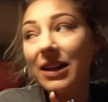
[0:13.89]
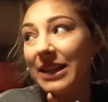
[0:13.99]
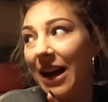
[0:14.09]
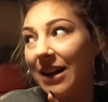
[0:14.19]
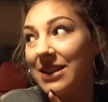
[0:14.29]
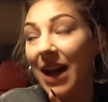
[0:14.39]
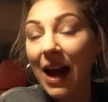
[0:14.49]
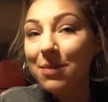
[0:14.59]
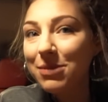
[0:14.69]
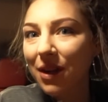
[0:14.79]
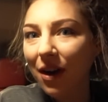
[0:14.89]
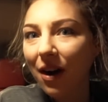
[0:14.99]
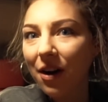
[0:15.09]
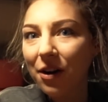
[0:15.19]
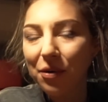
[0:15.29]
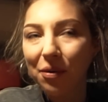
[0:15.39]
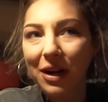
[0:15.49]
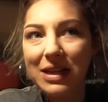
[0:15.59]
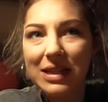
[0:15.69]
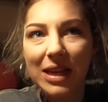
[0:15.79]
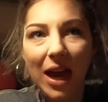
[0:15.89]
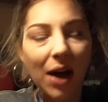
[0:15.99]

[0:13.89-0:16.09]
yeah, times are crazy